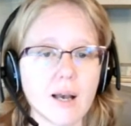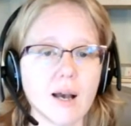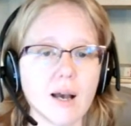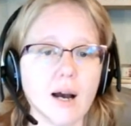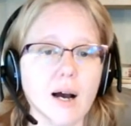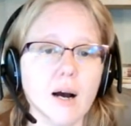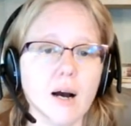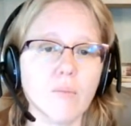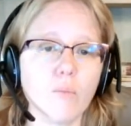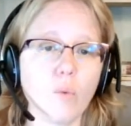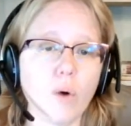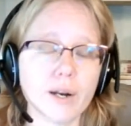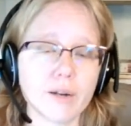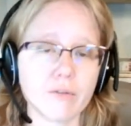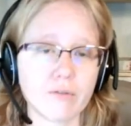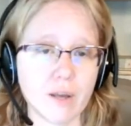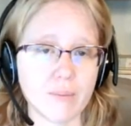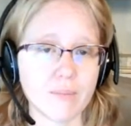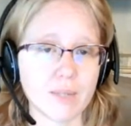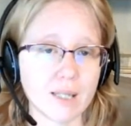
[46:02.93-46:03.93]
One
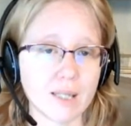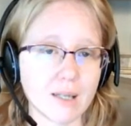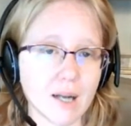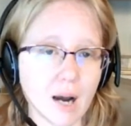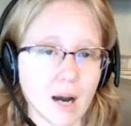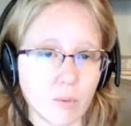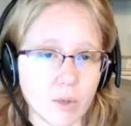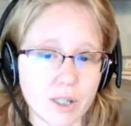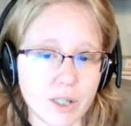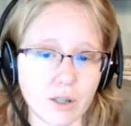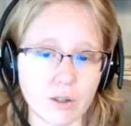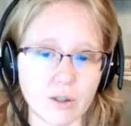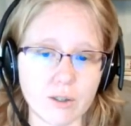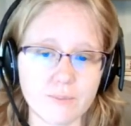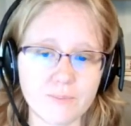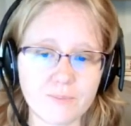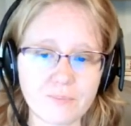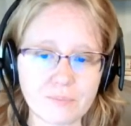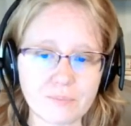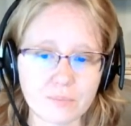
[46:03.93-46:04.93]
of them did not
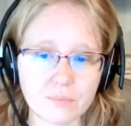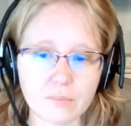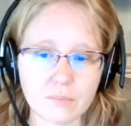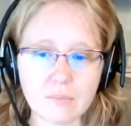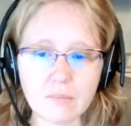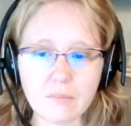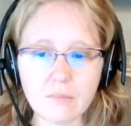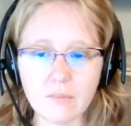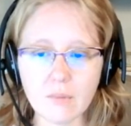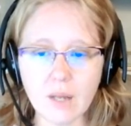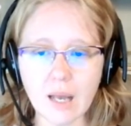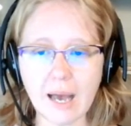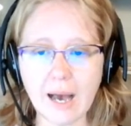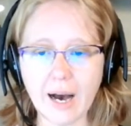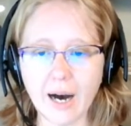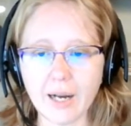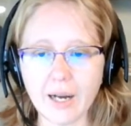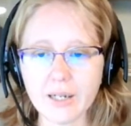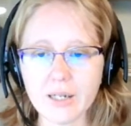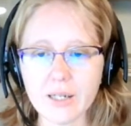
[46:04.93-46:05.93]
return.
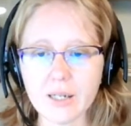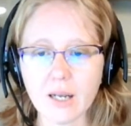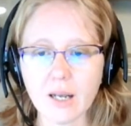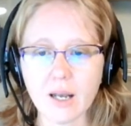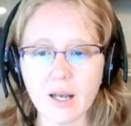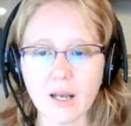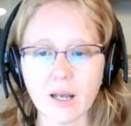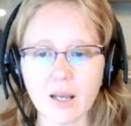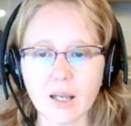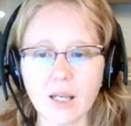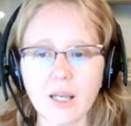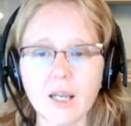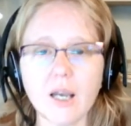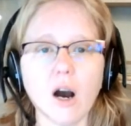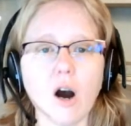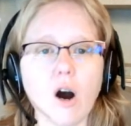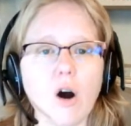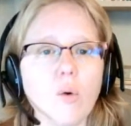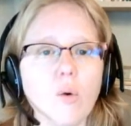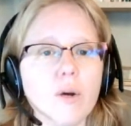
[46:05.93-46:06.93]
And he
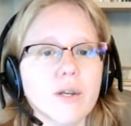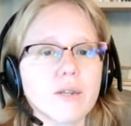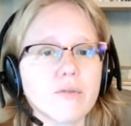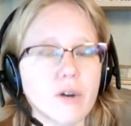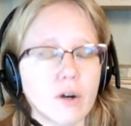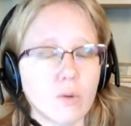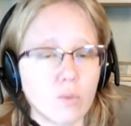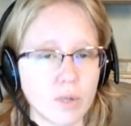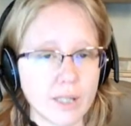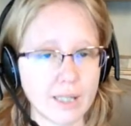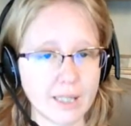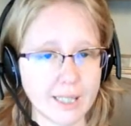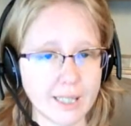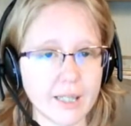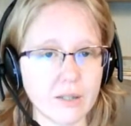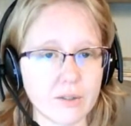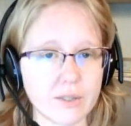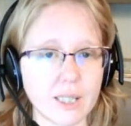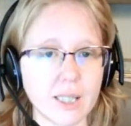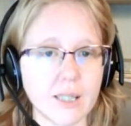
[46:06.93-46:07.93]
always felt really
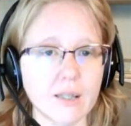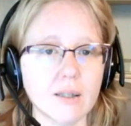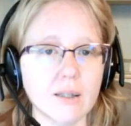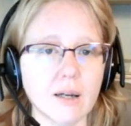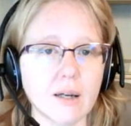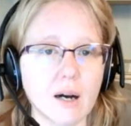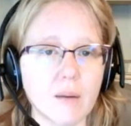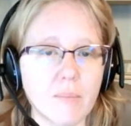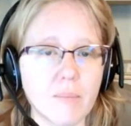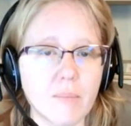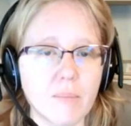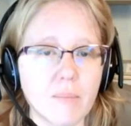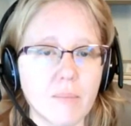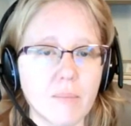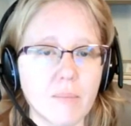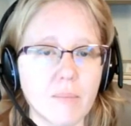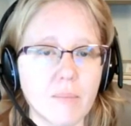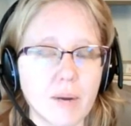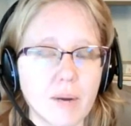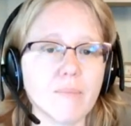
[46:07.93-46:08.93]
guilty about
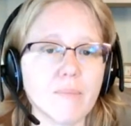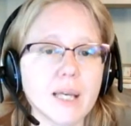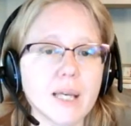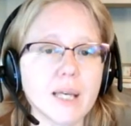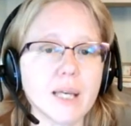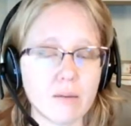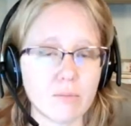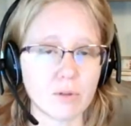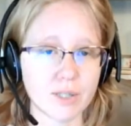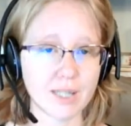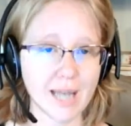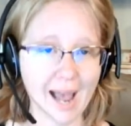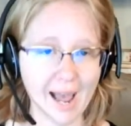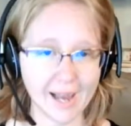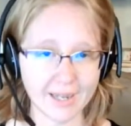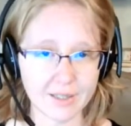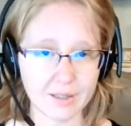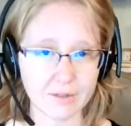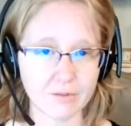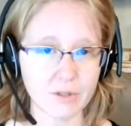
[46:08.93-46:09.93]
not being able
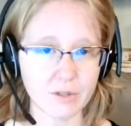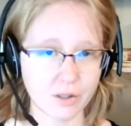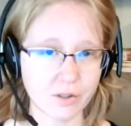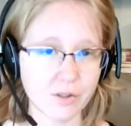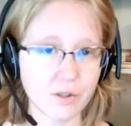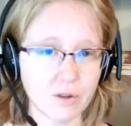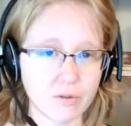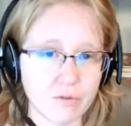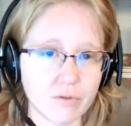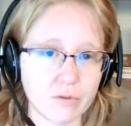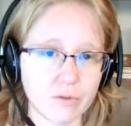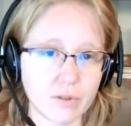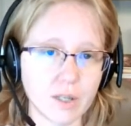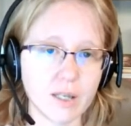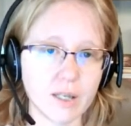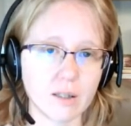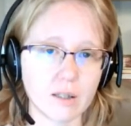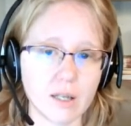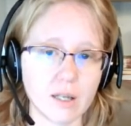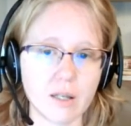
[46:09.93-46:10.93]
to serve
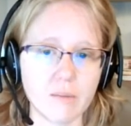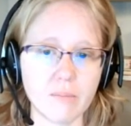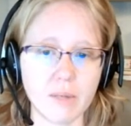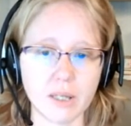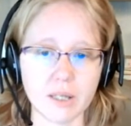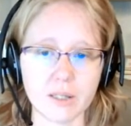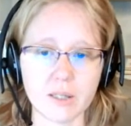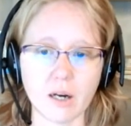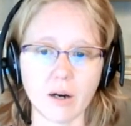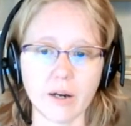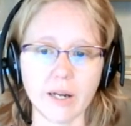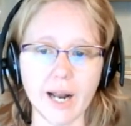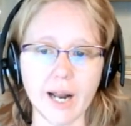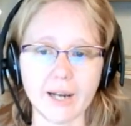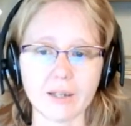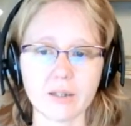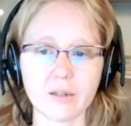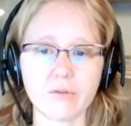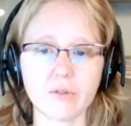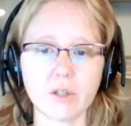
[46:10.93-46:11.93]
in the military in
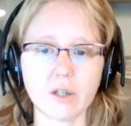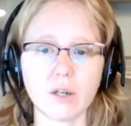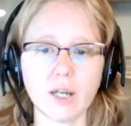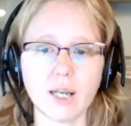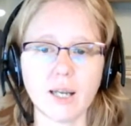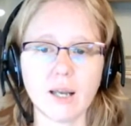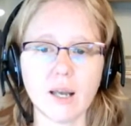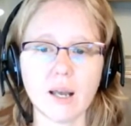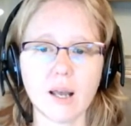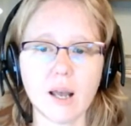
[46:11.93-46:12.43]
active duty.